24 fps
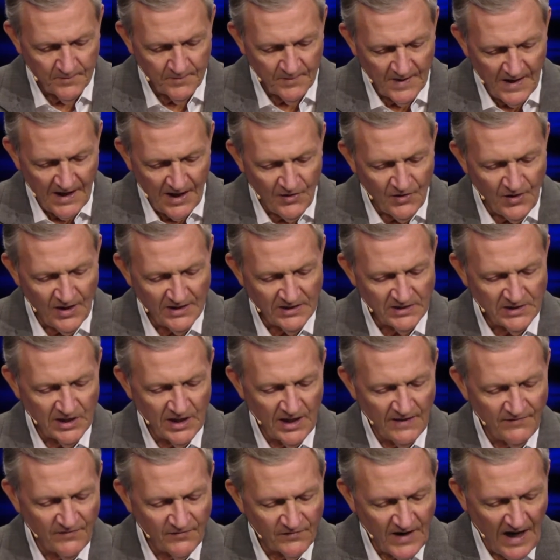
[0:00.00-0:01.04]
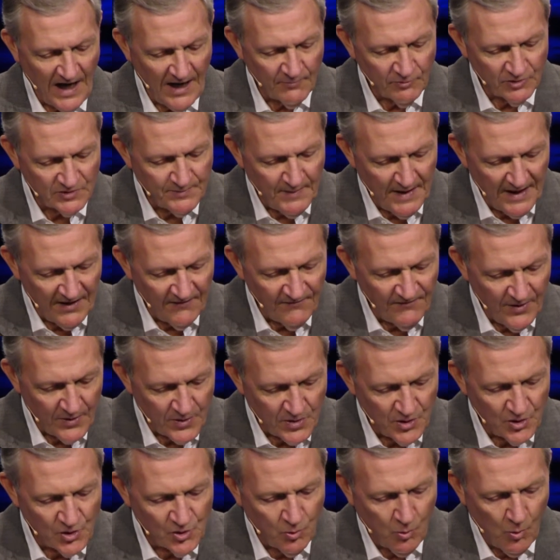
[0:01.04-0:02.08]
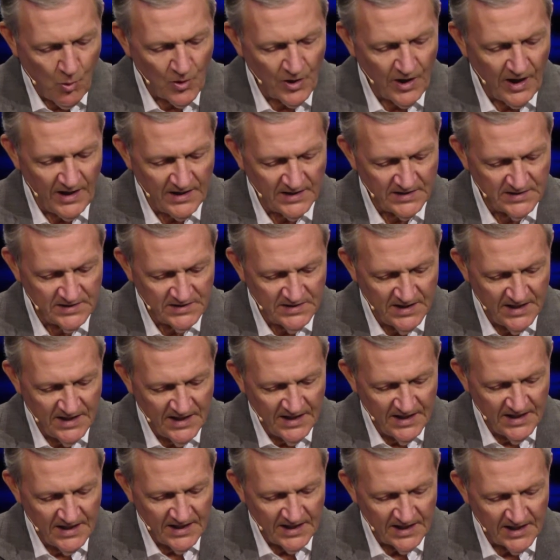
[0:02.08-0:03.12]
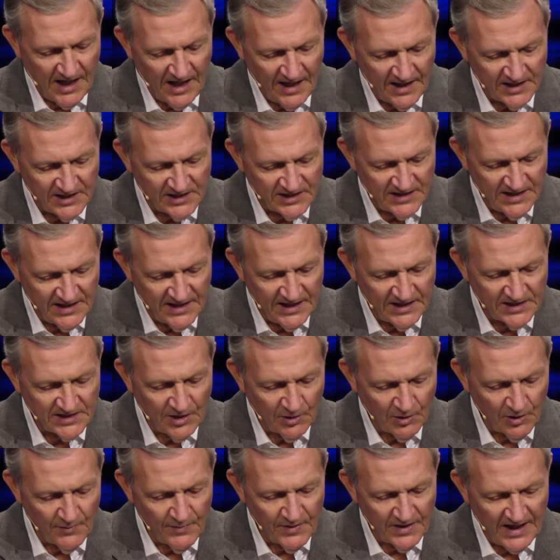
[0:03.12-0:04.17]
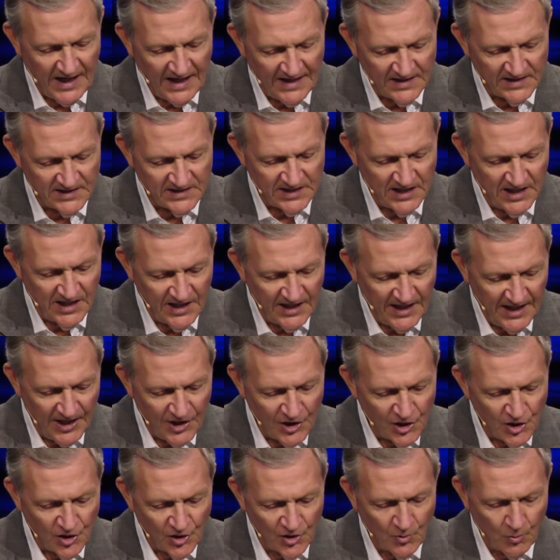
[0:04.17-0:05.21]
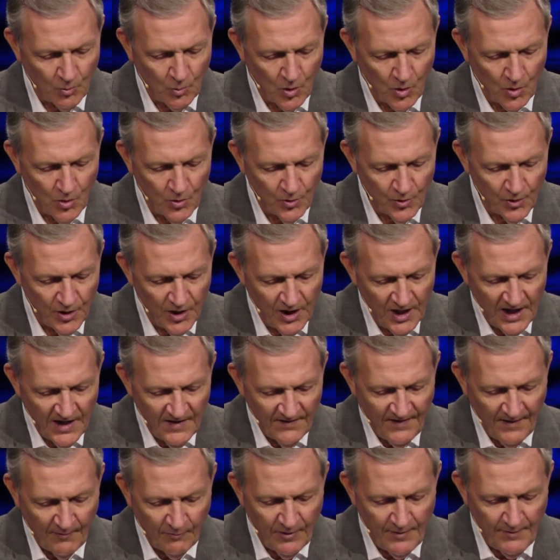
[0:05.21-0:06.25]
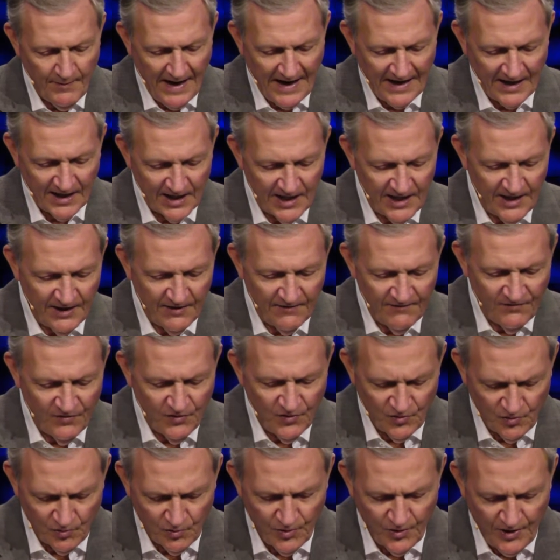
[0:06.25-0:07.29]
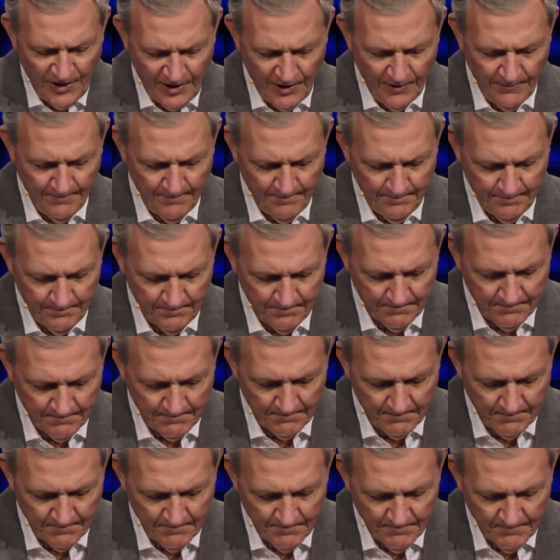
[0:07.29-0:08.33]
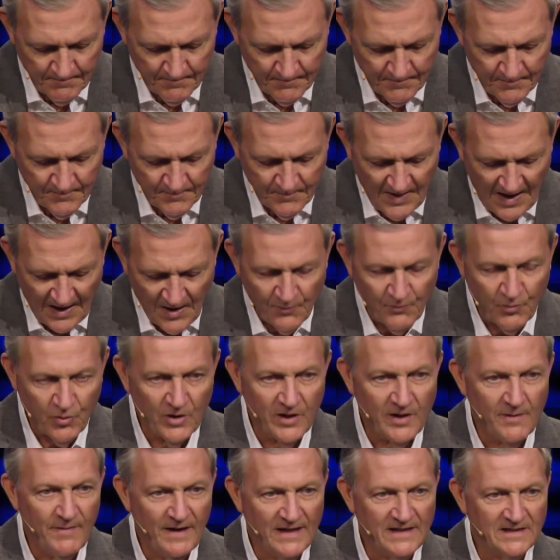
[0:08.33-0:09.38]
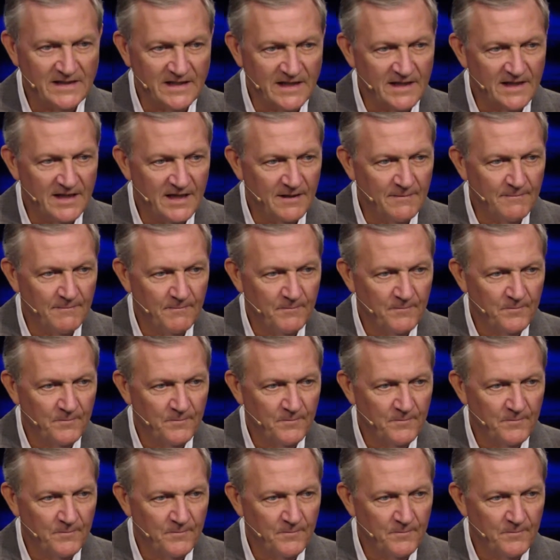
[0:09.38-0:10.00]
In this, the love of God was manifested toward us, that God has sent his only begotten Son into the world that we might live through him. That's pretty amazing, isn't it?